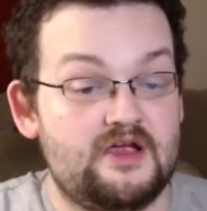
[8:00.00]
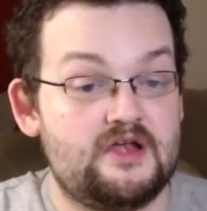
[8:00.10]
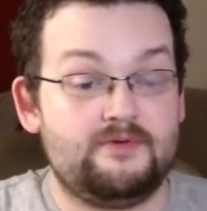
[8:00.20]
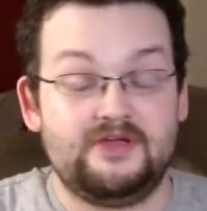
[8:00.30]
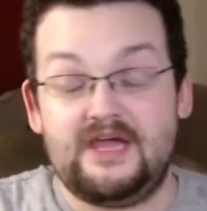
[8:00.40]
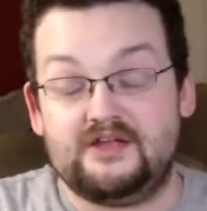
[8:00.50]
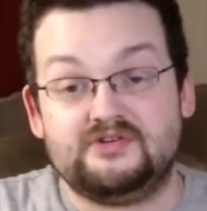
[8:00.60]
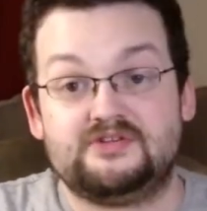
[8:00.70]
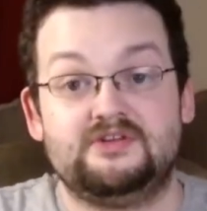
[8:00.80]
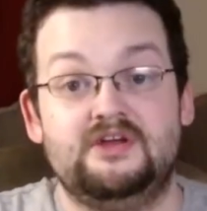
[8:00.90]
But yeah,
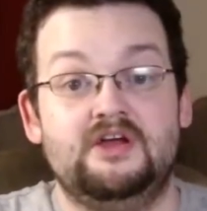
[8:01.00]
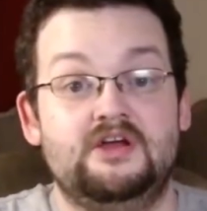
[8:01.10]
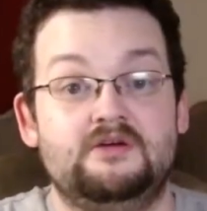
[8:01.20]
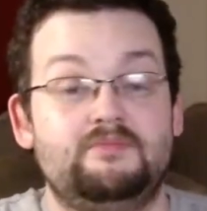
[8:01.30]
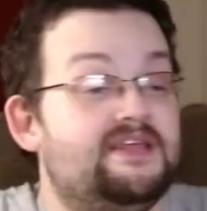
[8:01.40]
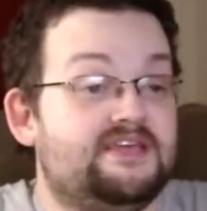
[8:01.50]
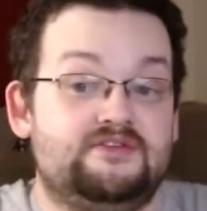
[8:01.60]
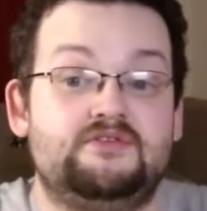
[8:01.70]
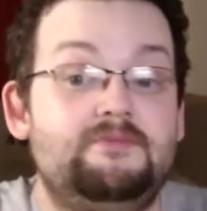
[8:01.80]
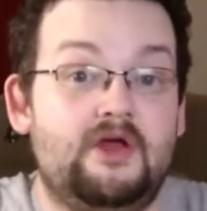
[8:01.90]
just please
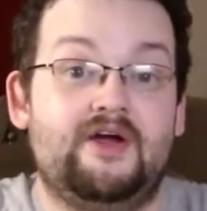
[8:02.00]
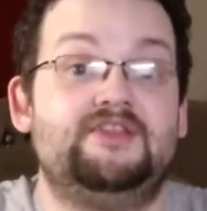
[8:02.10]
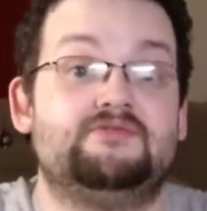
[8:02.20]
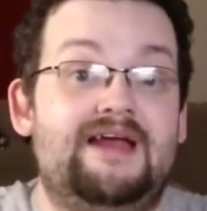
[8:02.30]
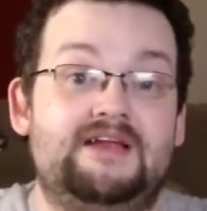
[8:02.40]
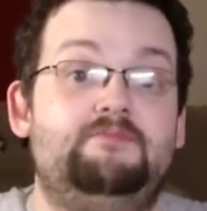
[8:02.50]
come along, interact,